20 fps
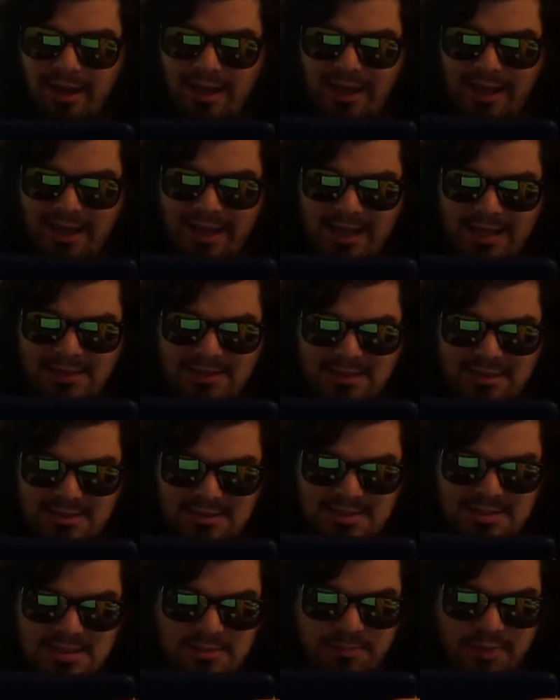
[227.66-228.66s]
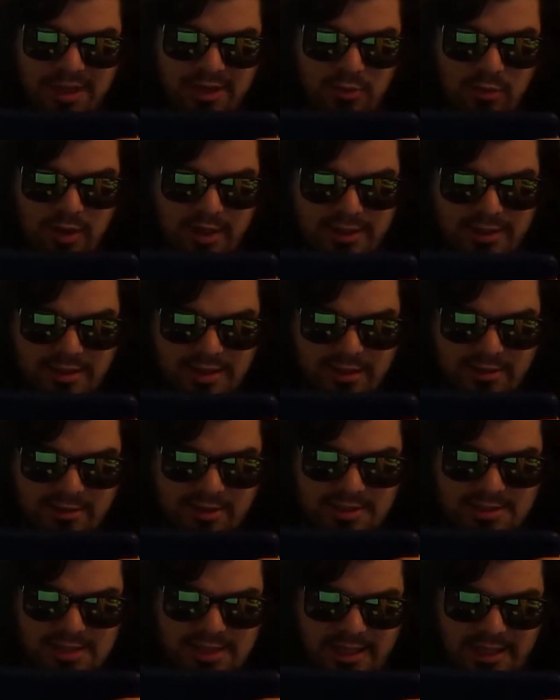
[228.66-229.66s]
And this is a big one, there
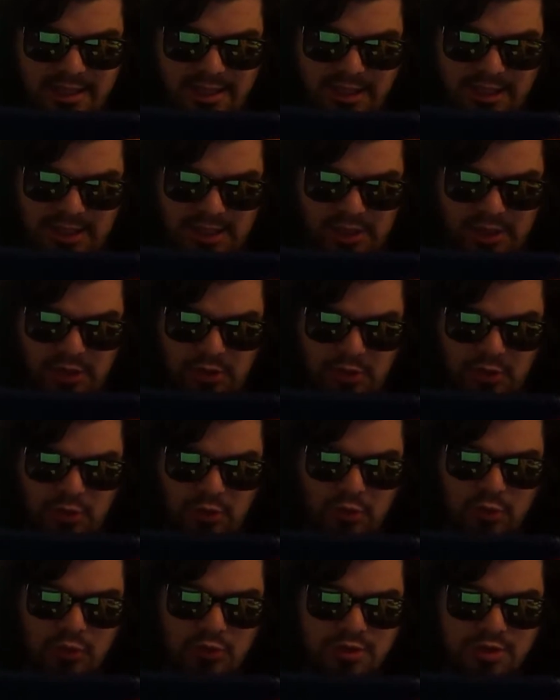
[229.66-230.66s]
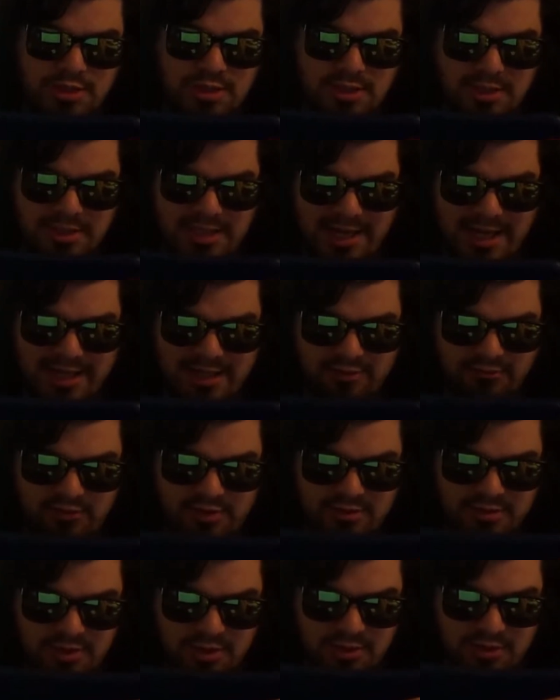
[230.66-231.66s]
is a huge lack of
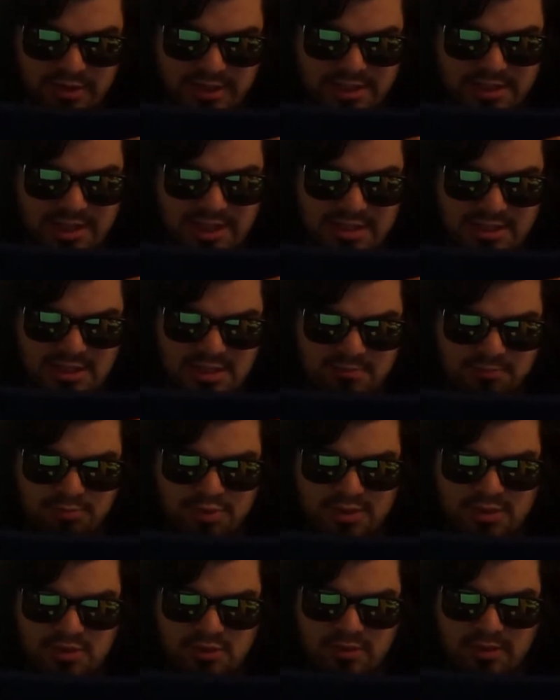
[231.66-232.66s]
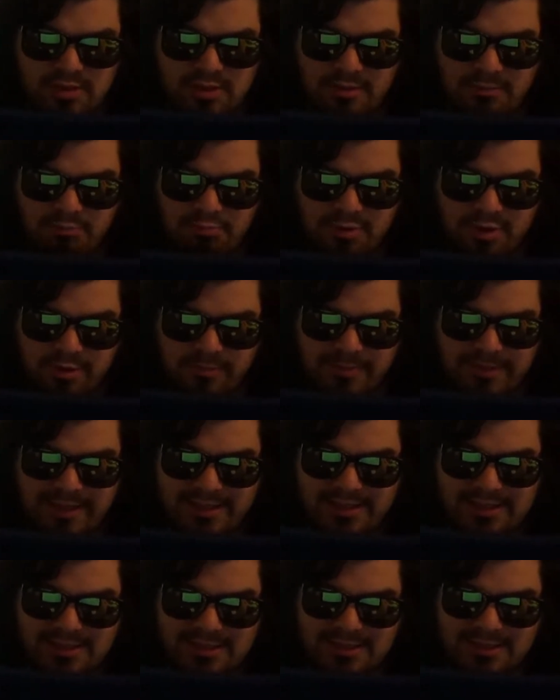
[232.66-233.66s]
communication between the
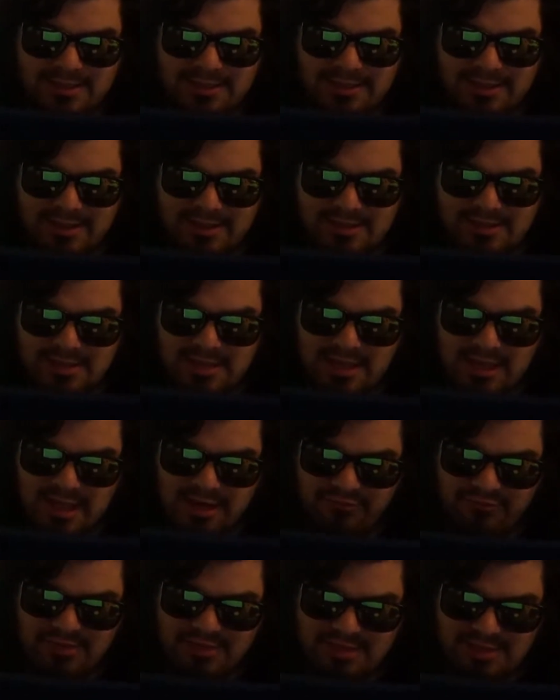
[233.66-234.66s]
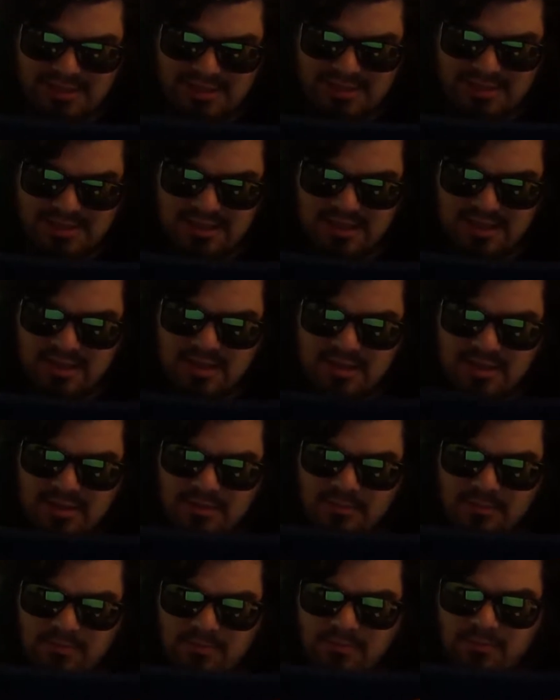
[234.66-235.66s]
Burbank and Atlanta offices.
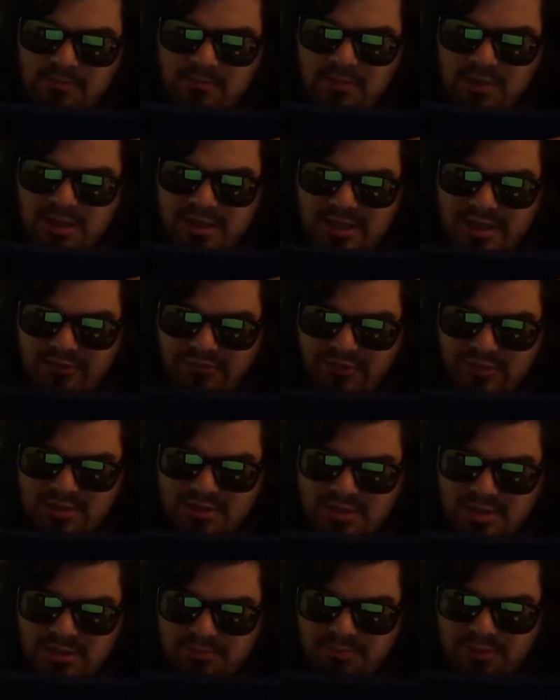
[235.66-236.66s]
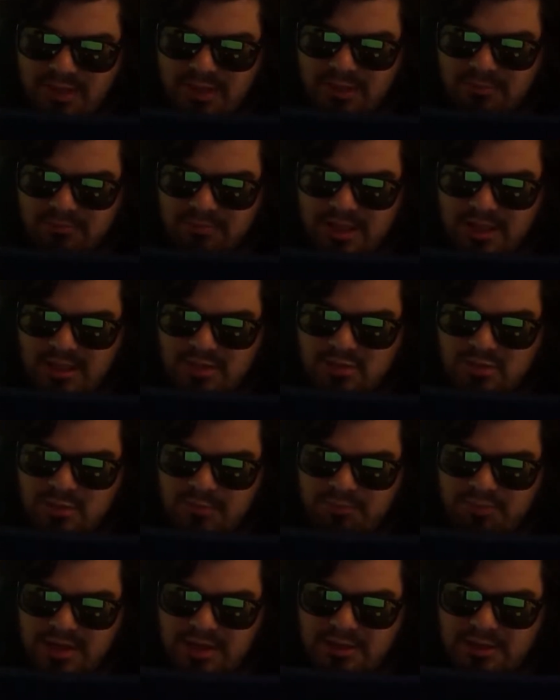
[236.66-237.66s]
But efforts are being made to
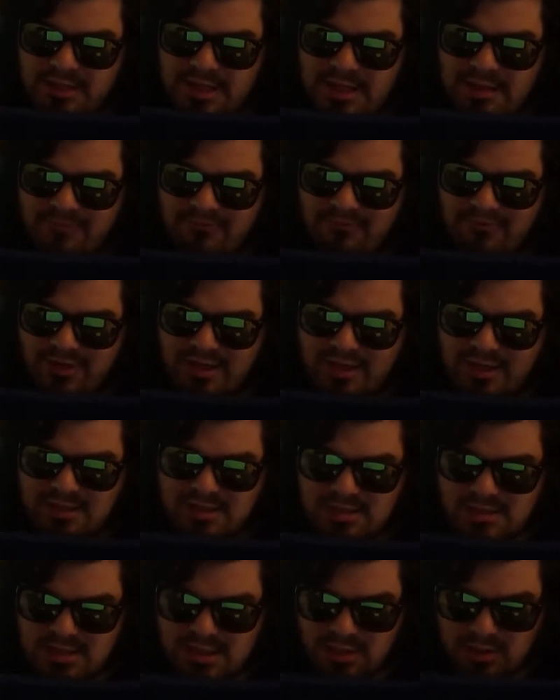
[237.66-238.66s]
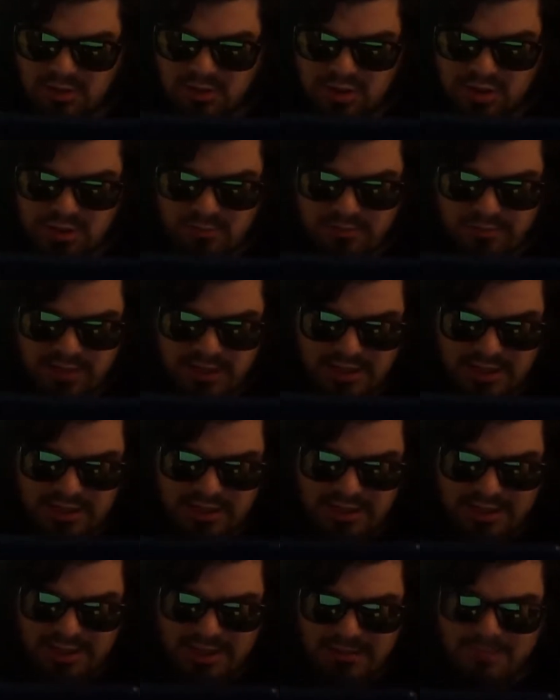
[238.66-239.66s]
repair that via social
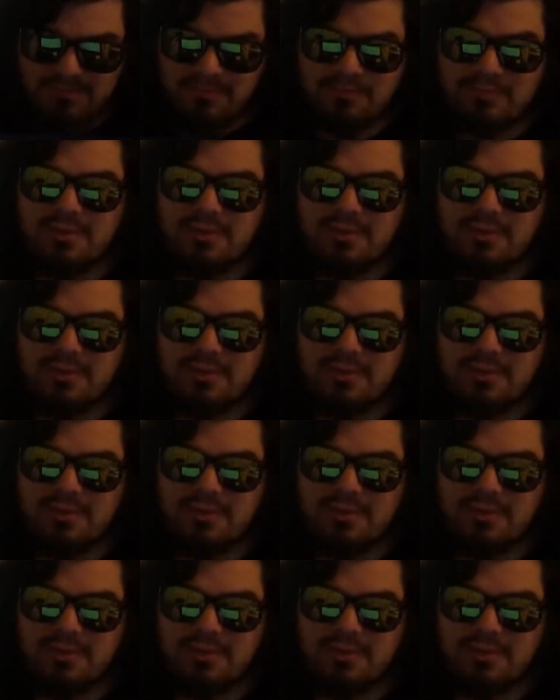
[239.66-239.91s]
media.